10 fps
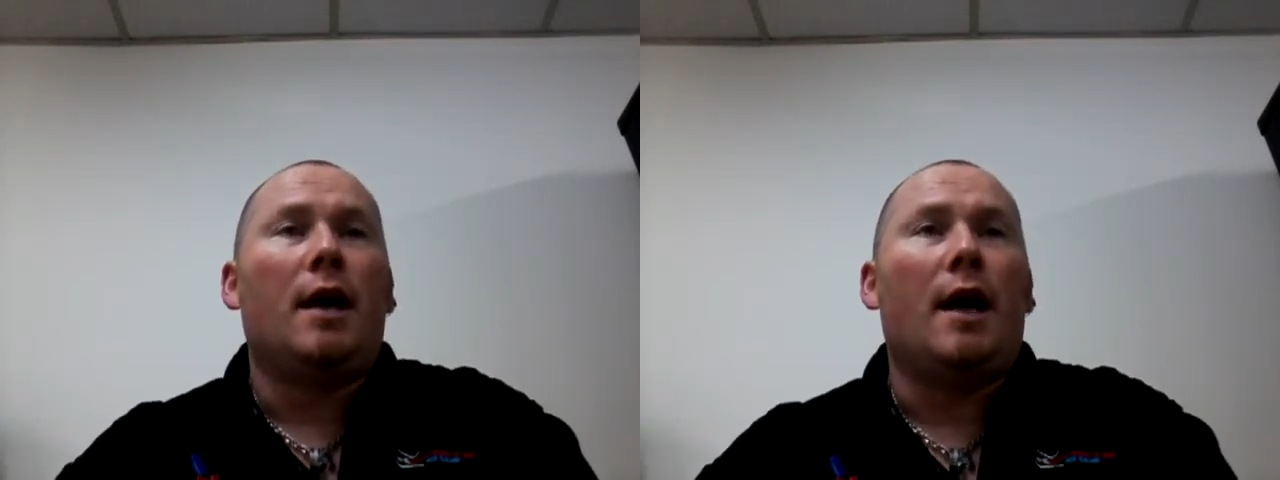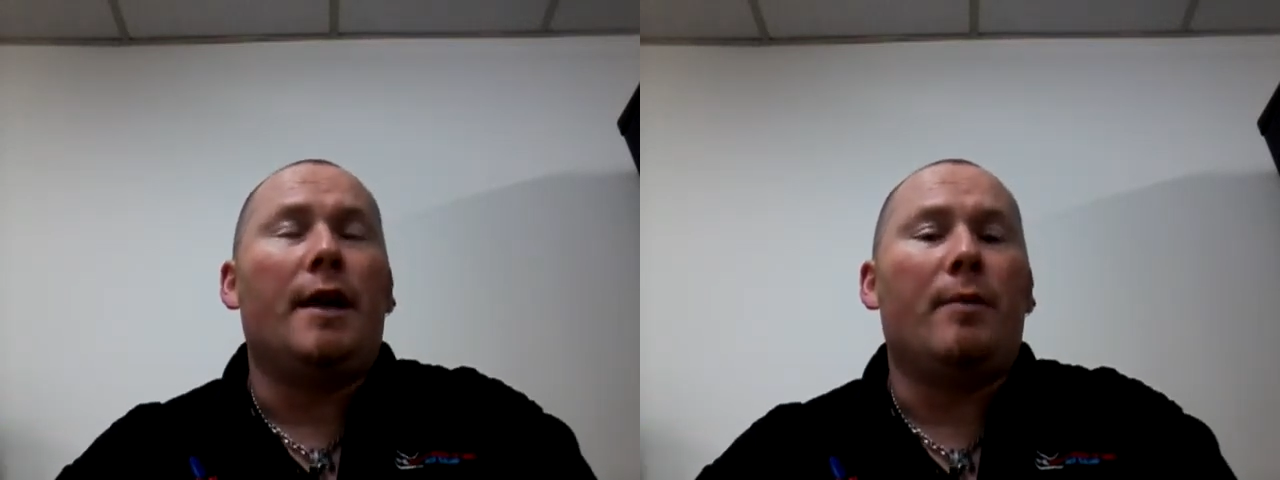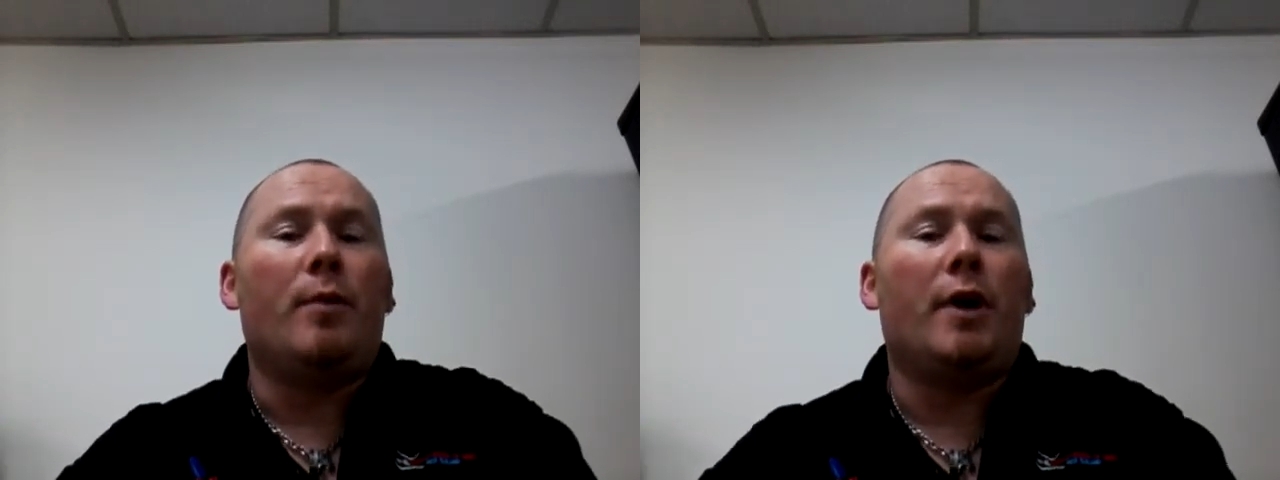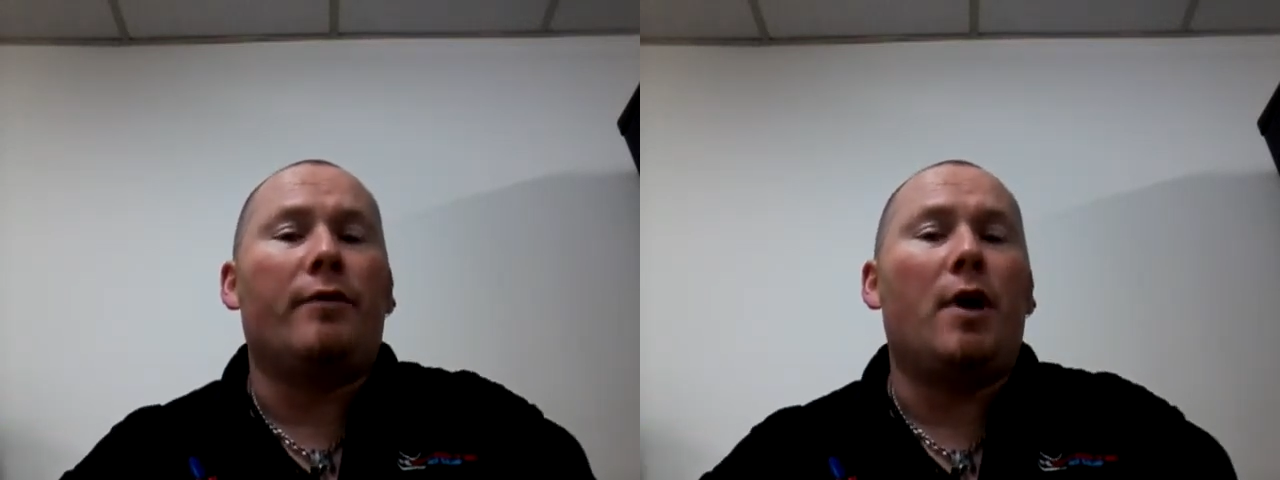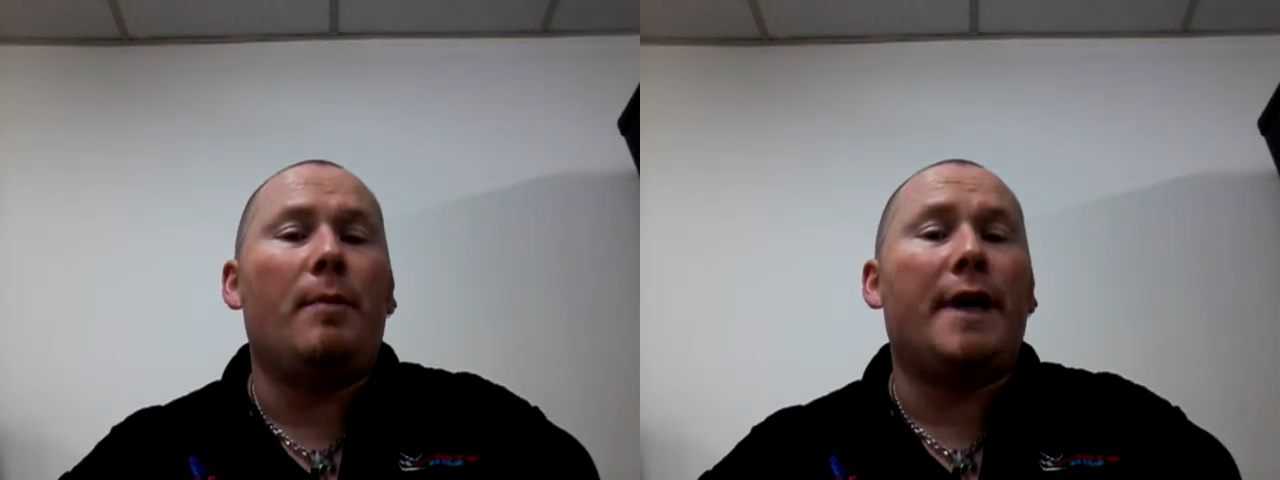And then when
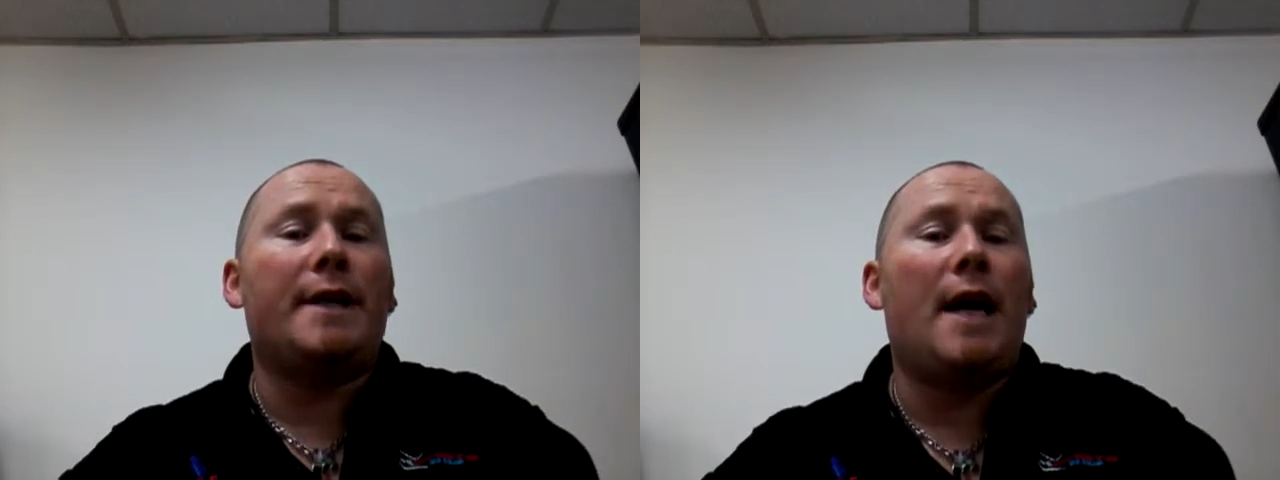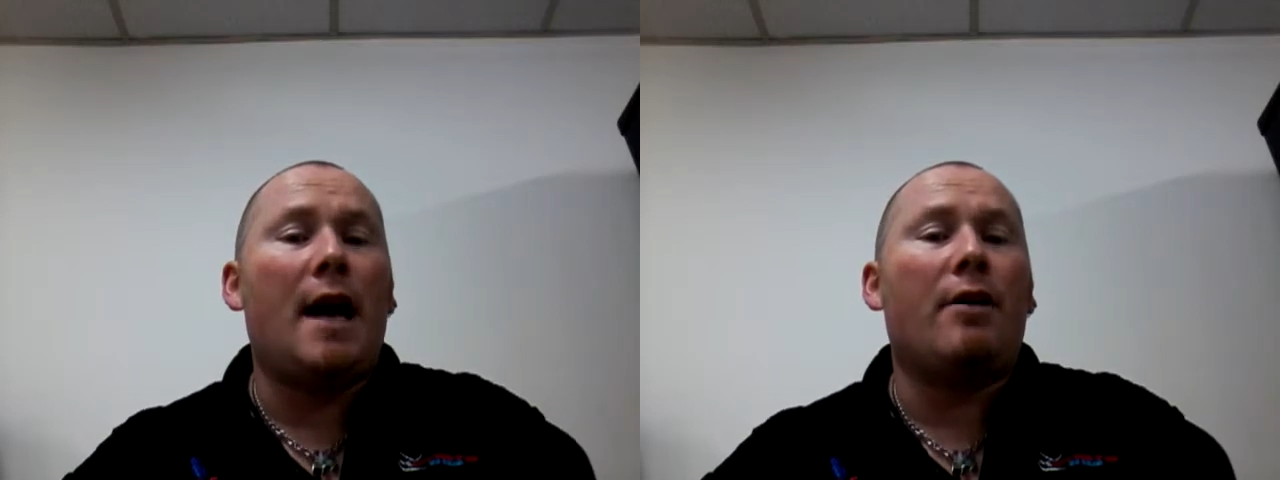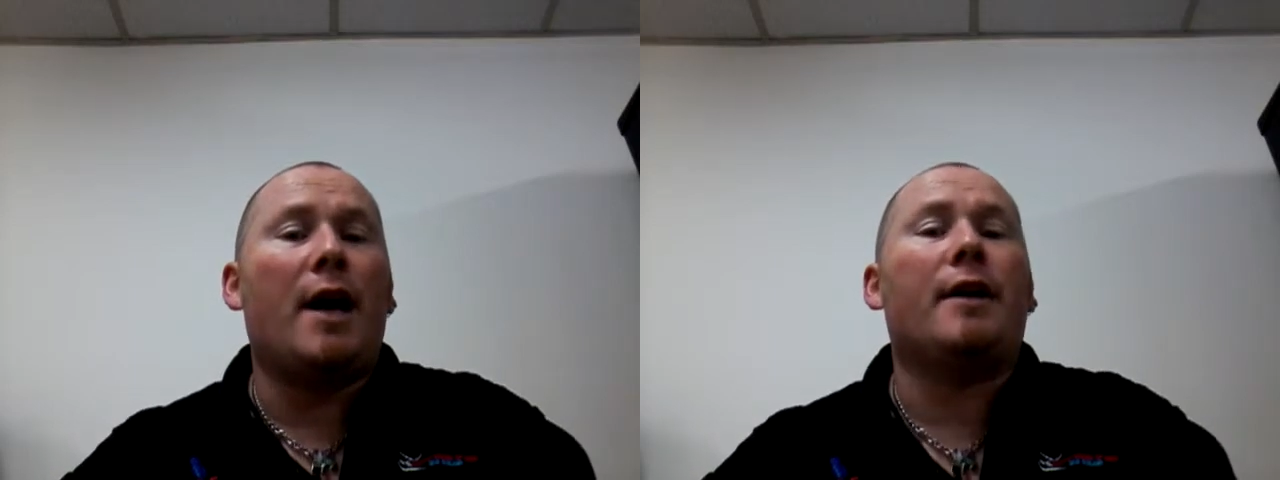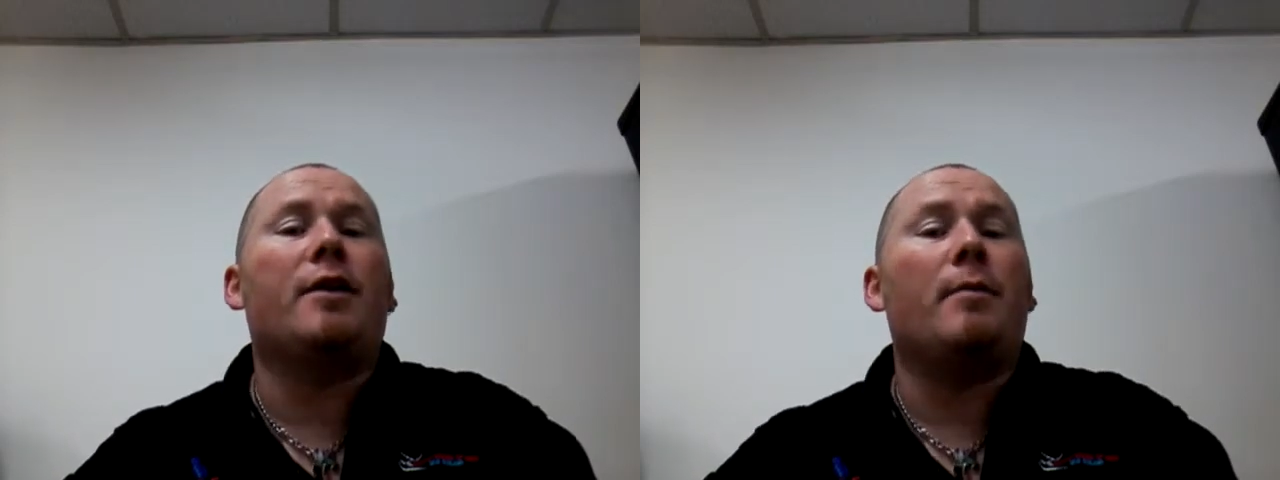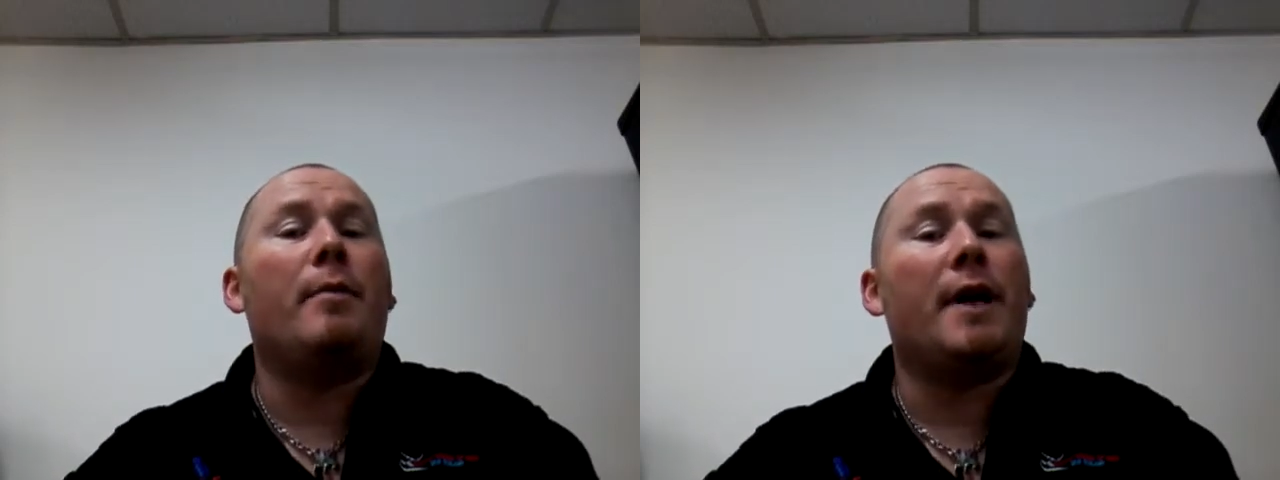I've got my guitar out
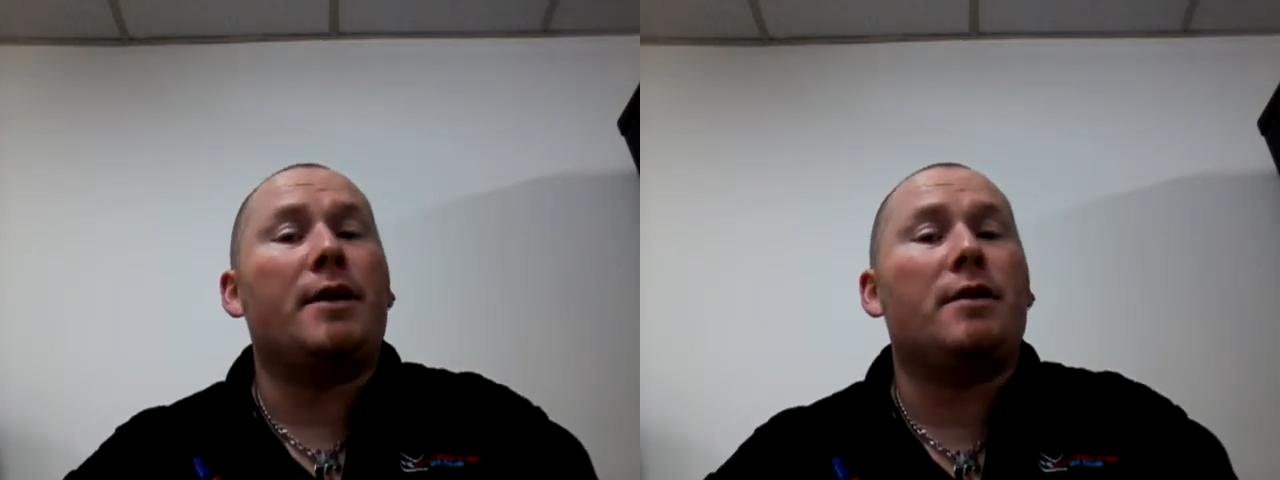and I'm about